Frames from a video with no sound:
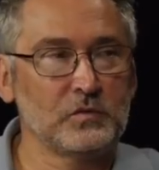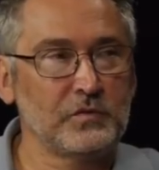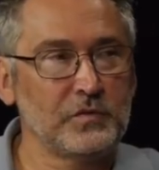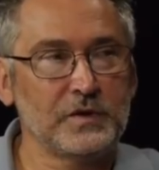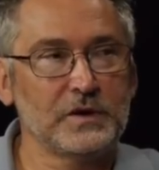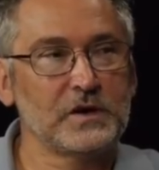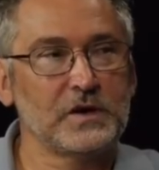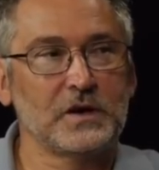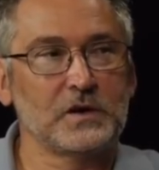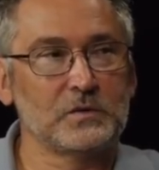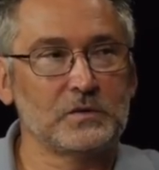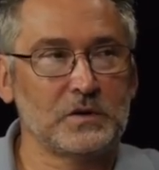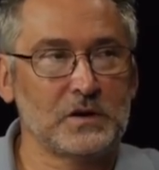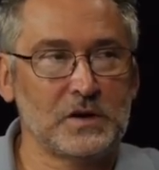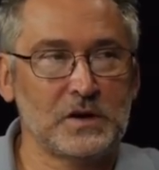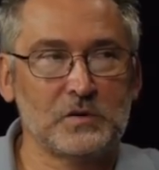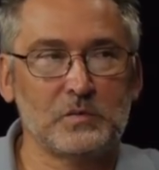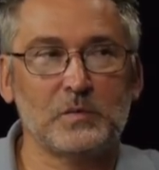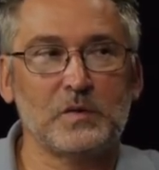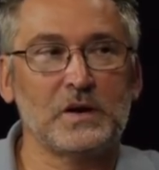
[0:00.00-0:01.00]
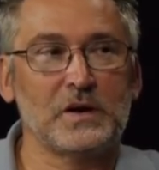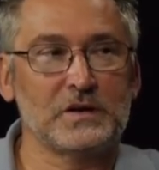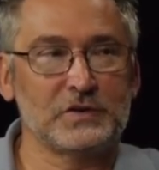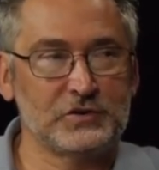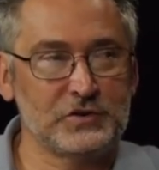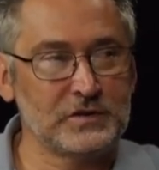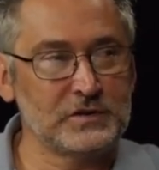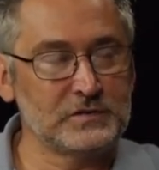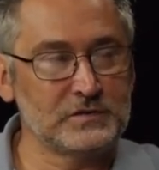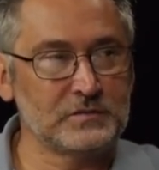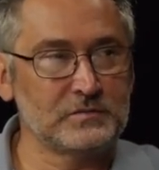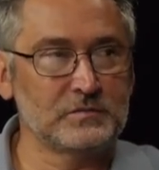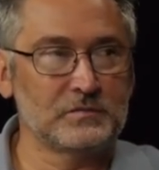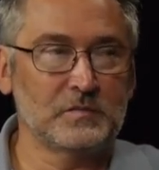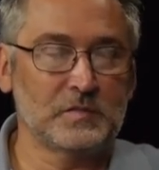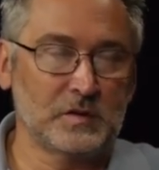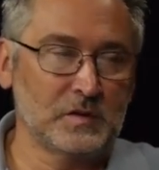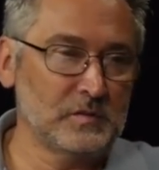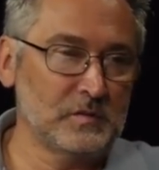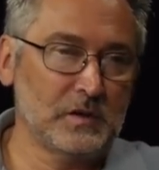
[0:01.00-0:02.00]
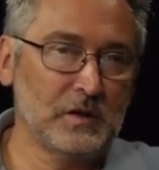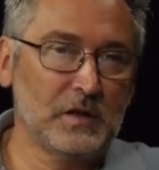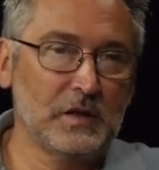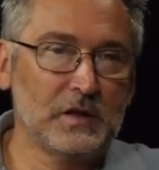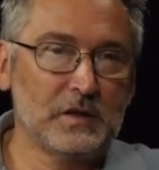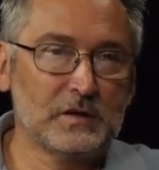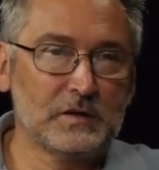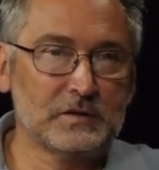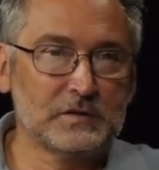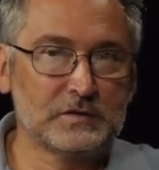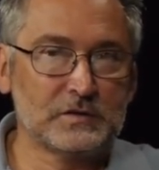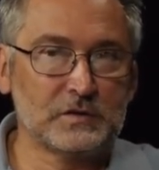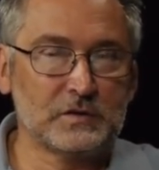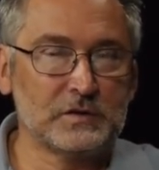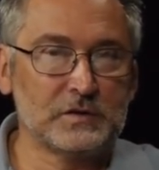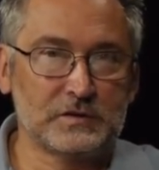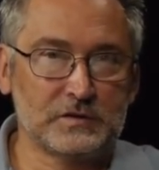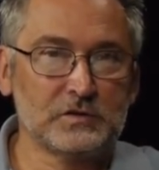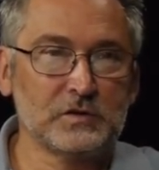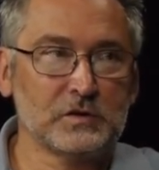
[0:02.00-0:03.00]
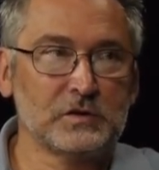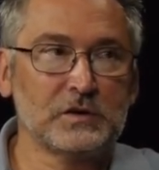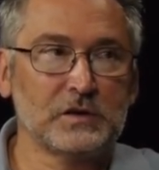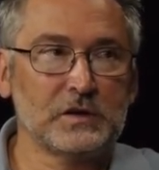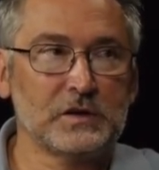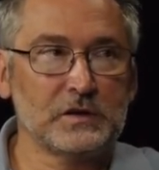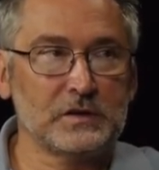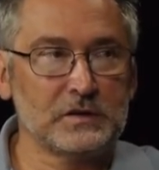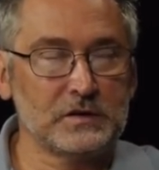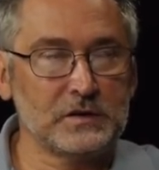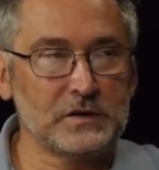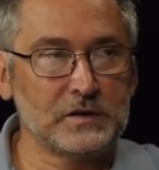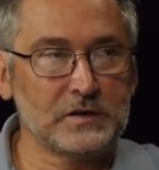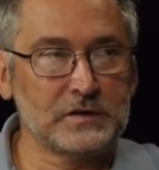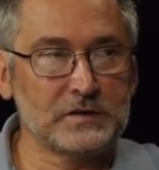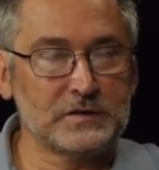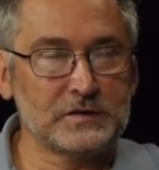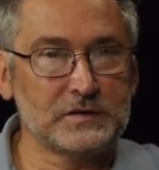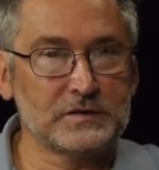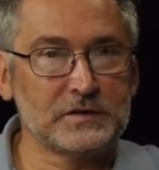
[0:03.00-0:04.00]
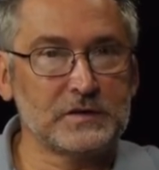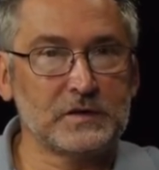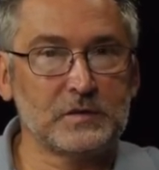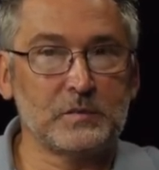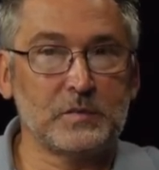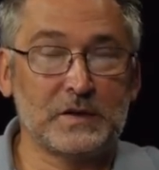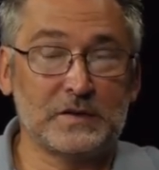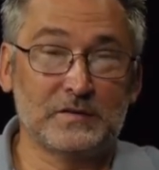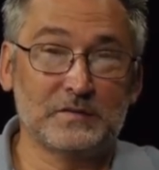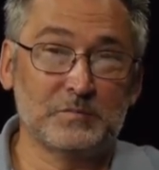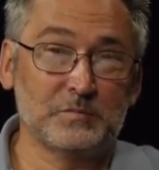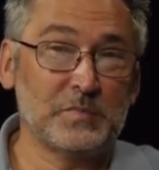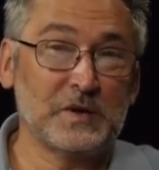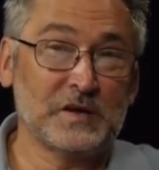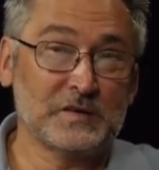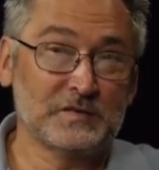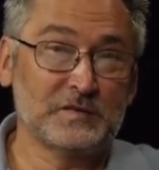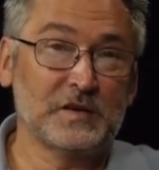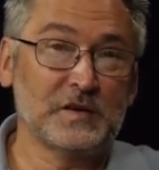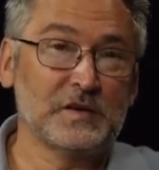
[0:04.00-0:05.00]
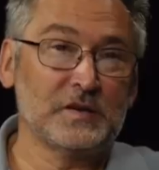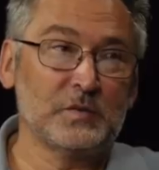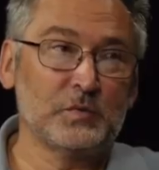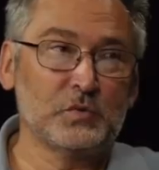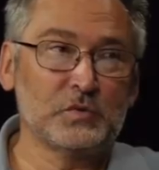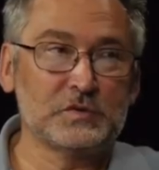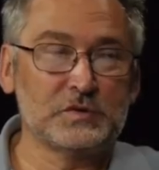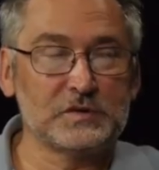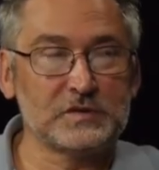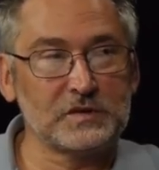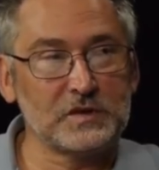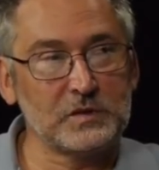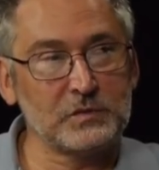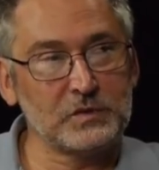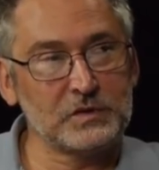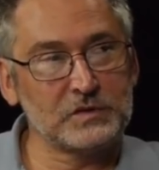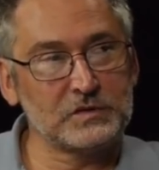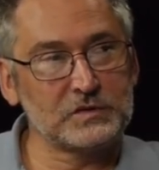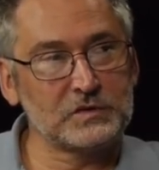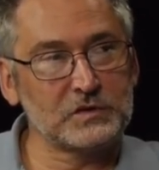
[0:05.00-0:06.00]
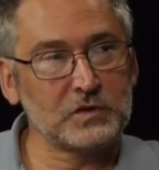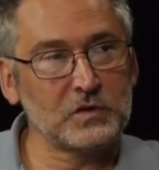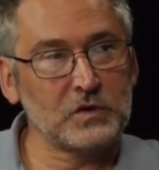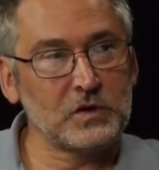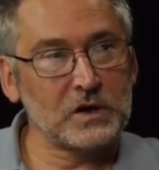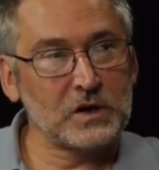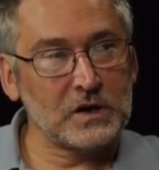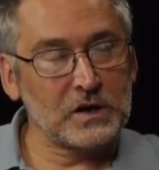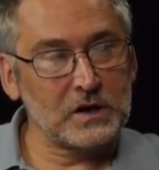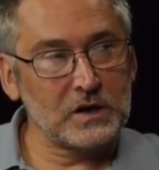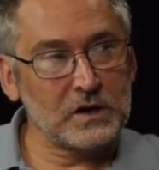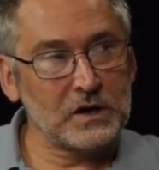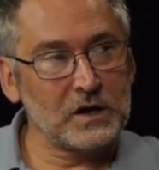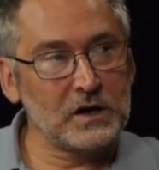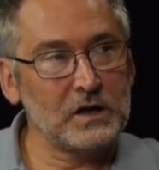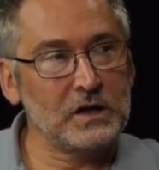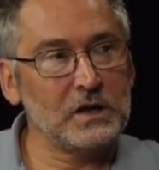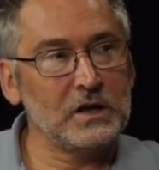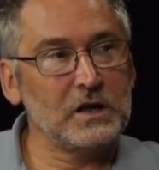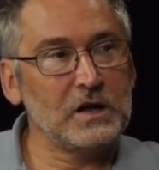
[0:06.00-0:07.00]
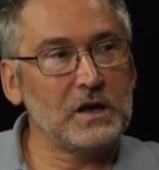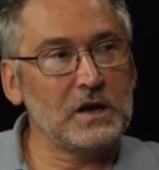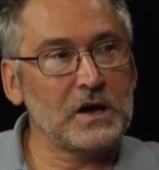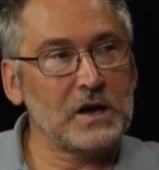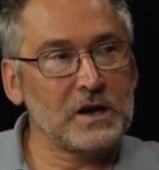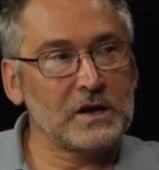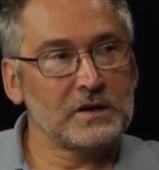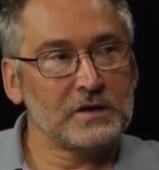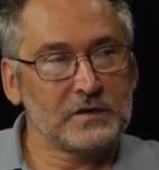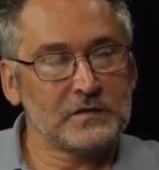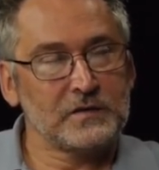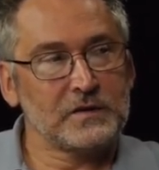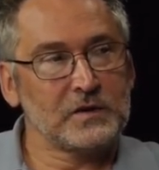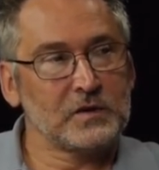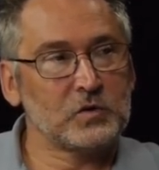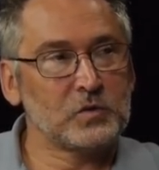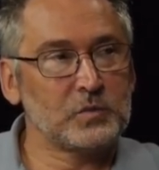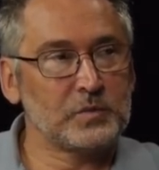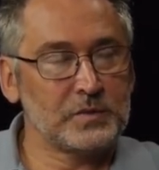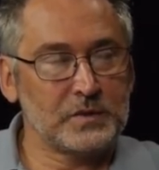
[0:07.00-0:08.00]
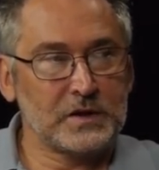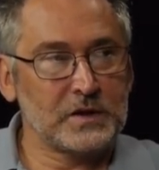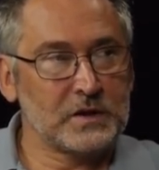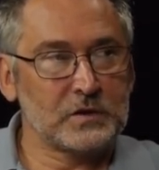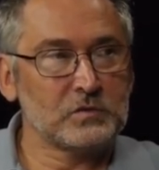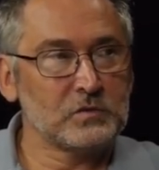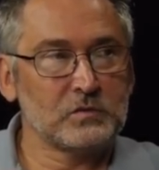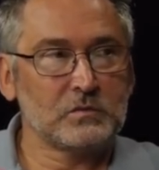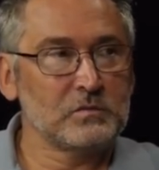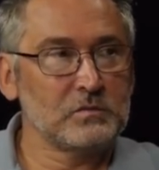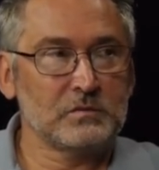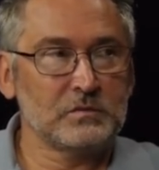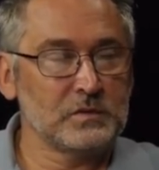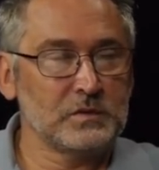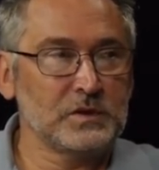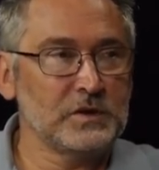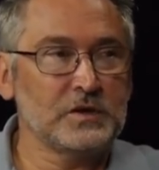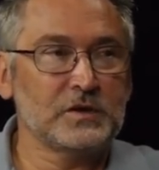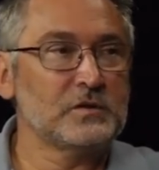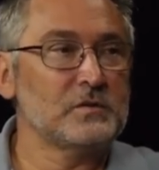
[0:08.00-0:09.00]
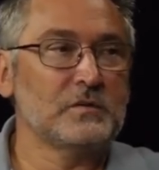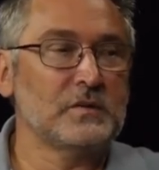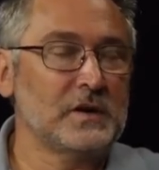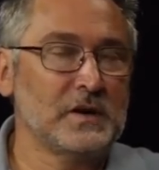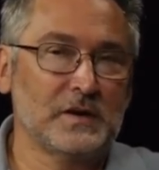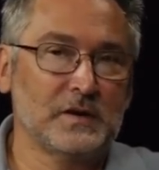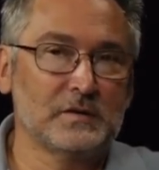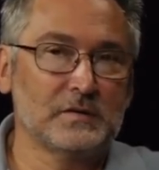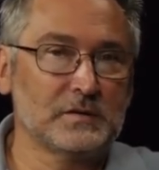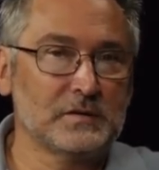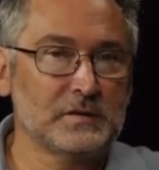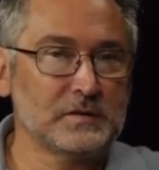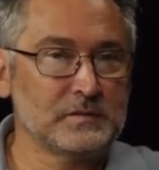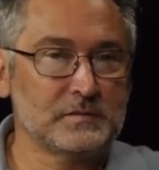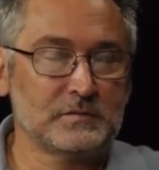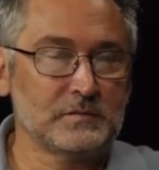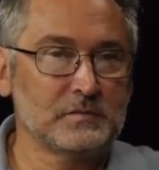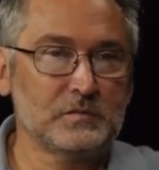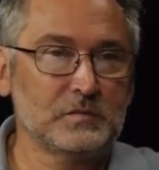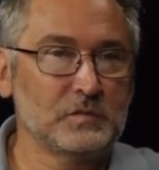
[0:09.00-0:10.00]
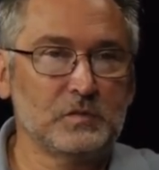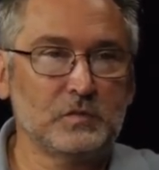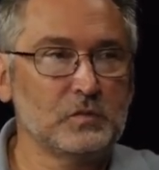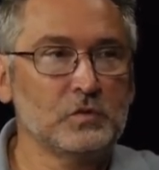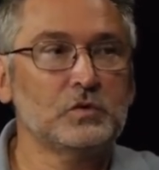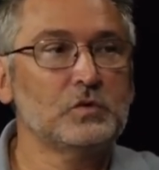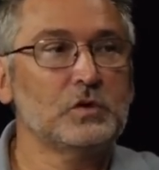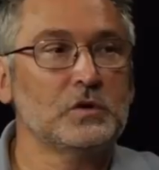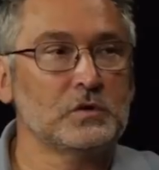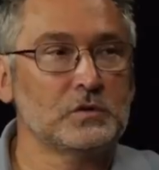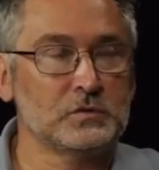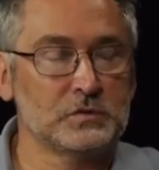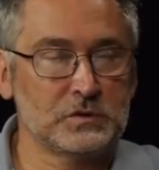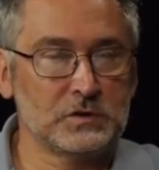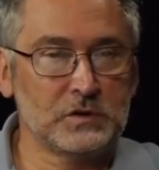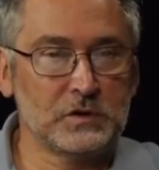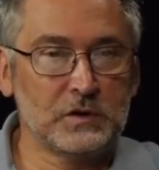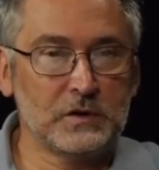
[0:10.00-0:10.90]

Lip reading: figure out how much, and so it's not really necessary. But plus the immune system is so undeveloped around year 1, who knows?